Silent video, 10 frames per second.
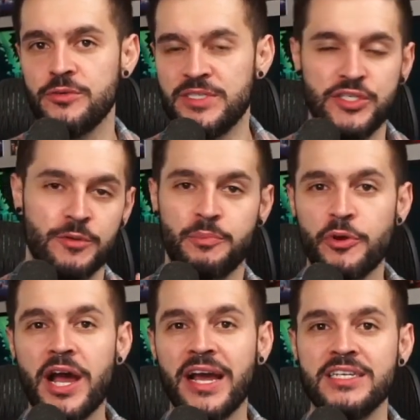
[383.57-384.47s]
It's your
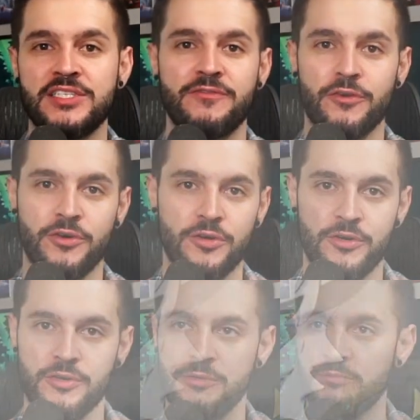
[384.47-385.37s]
prize for